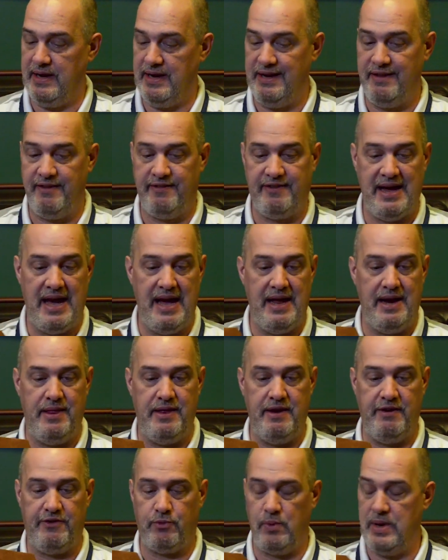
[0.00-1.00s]
Inside of
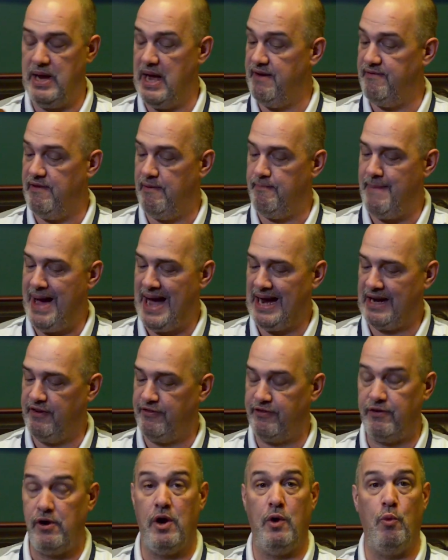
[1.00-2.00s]
this, we have a
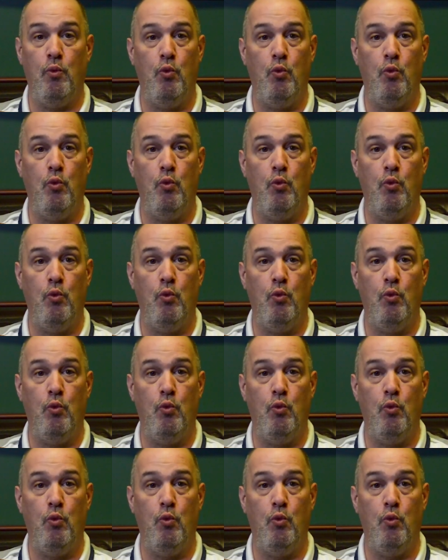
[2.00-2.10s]
Macassar